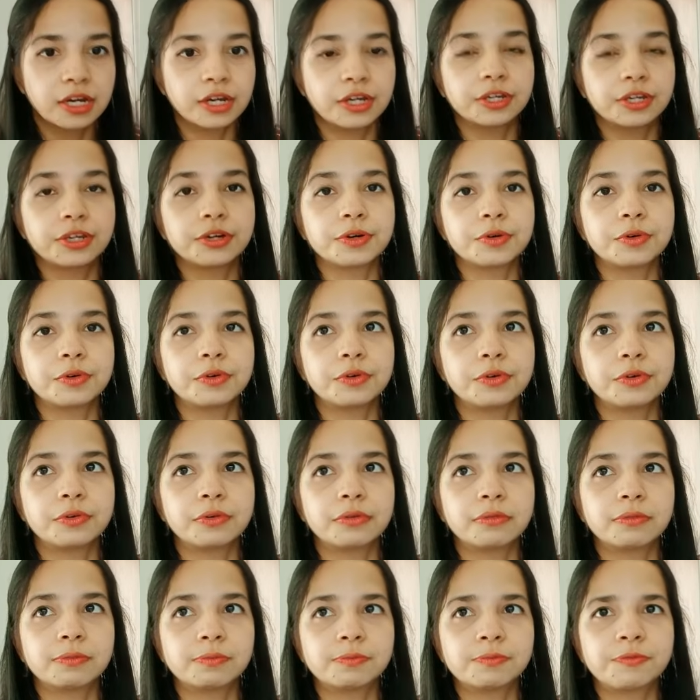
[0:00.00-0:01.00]

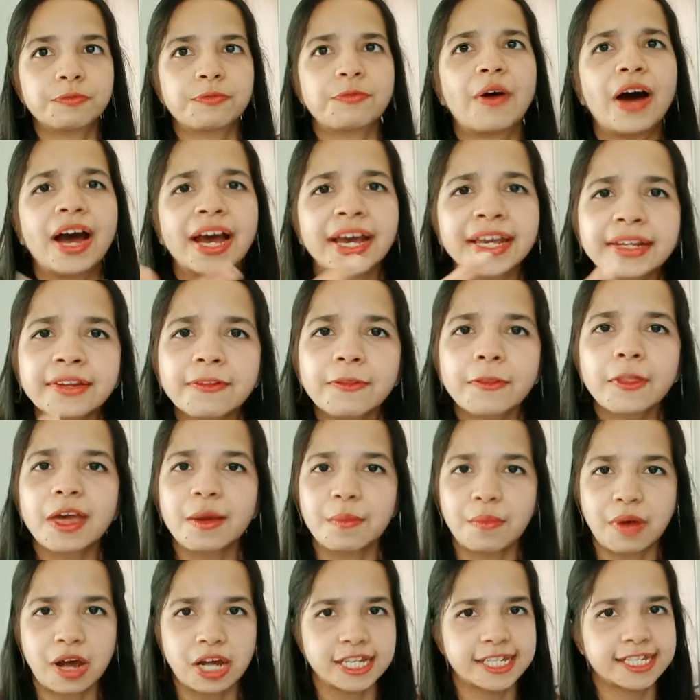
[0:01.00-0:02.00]
You find
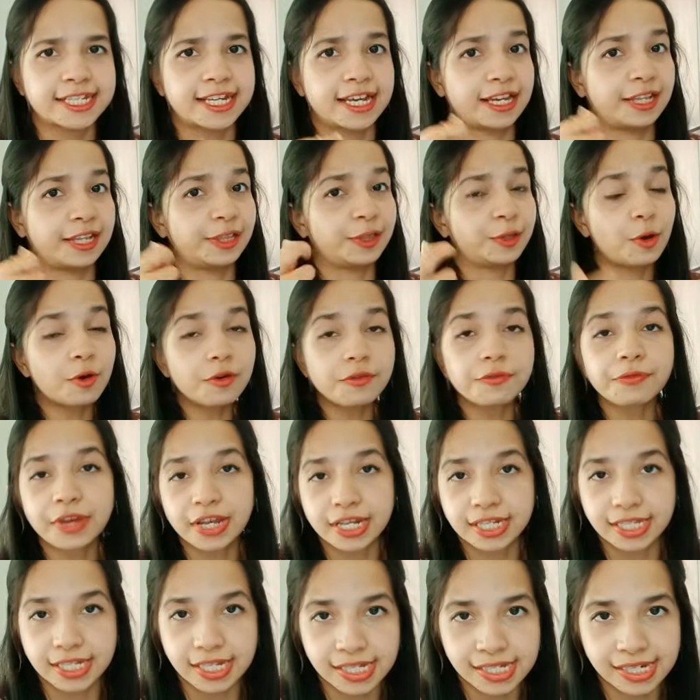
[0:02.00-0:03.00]
them asking a lot of
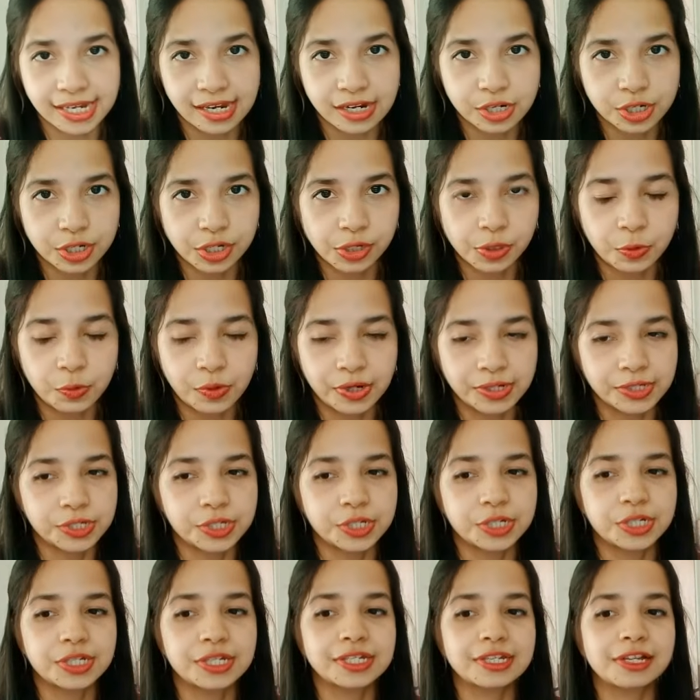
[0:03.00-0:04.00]
existential
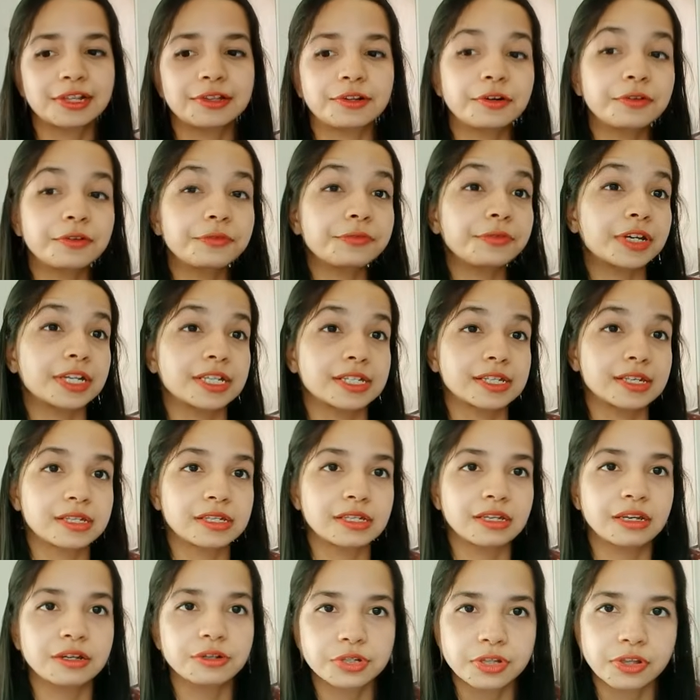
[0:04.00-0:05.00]
questions, a lot of
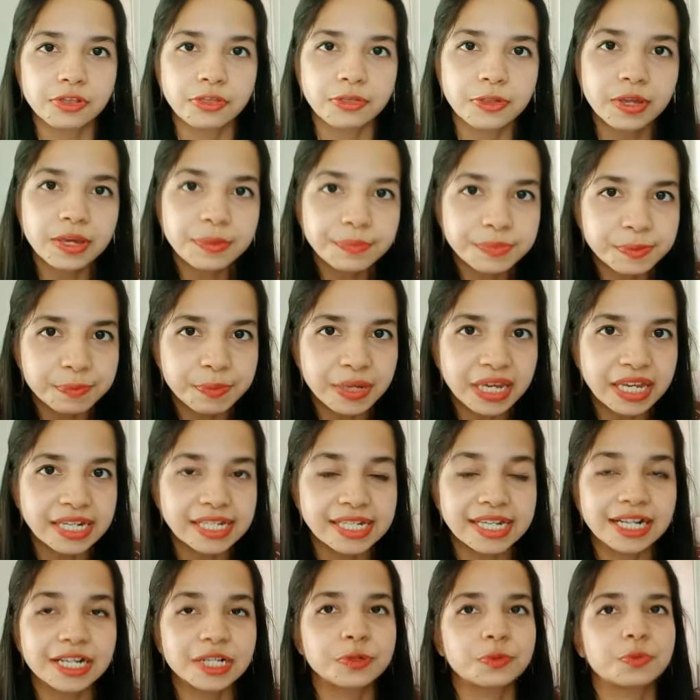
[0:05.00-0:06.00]
existential themes being
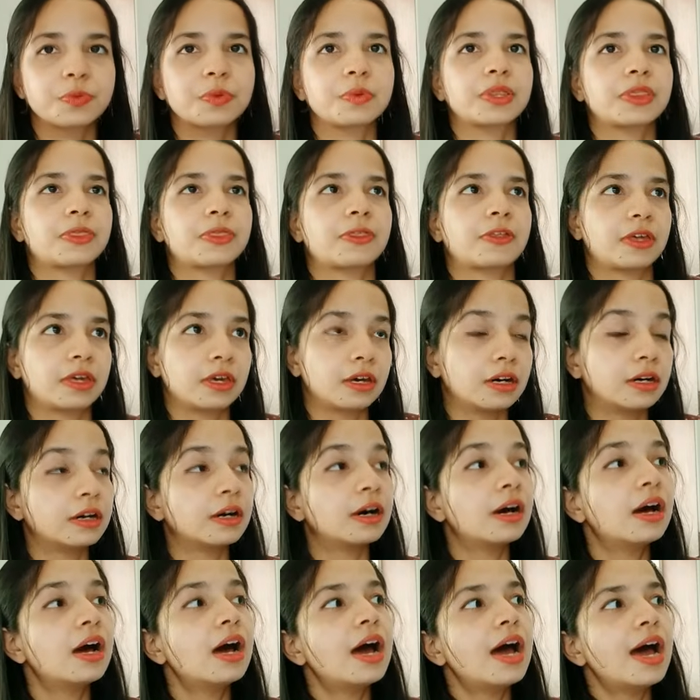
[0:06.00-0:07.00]
dealt with here.
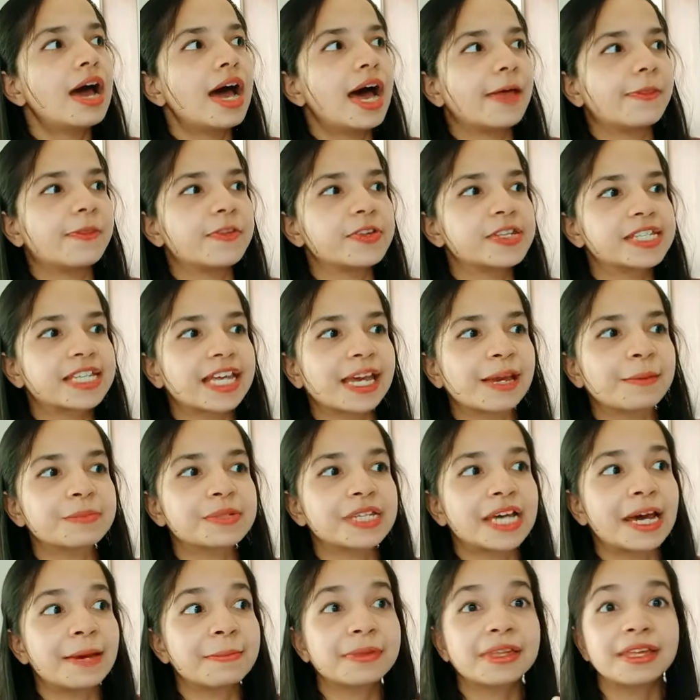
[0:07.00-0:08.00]
At the same
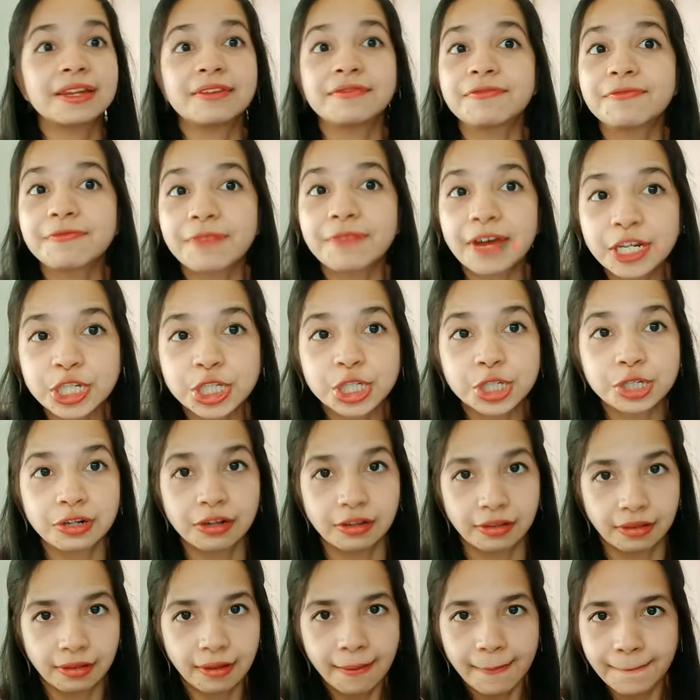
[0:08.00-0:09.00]
time,
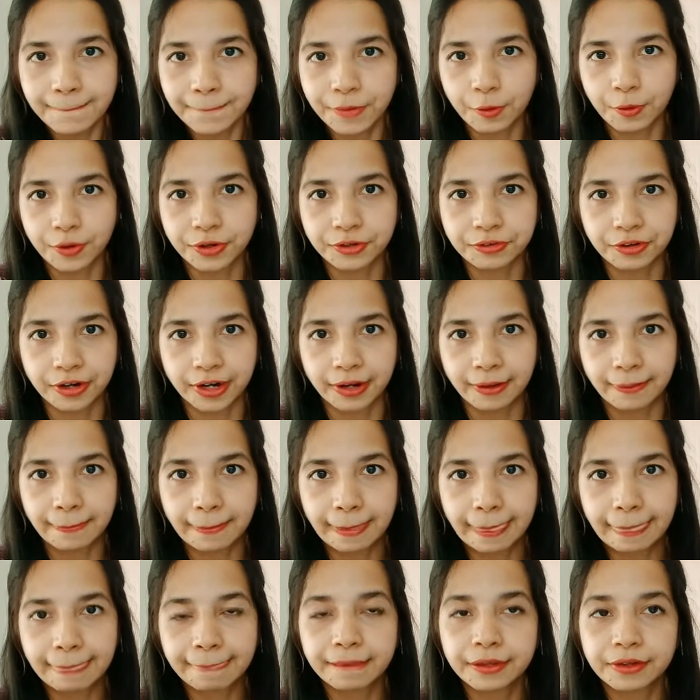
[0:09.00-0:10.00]
confessional poetry,
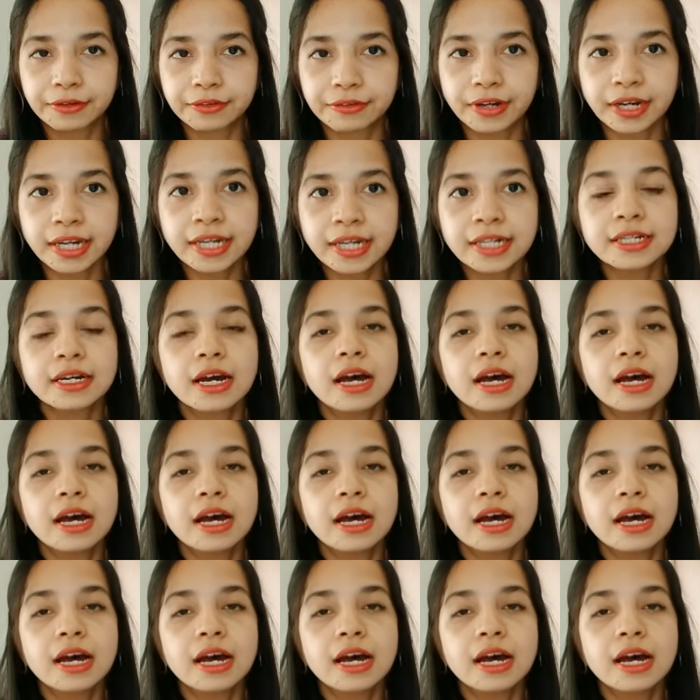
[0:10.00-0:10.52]
right?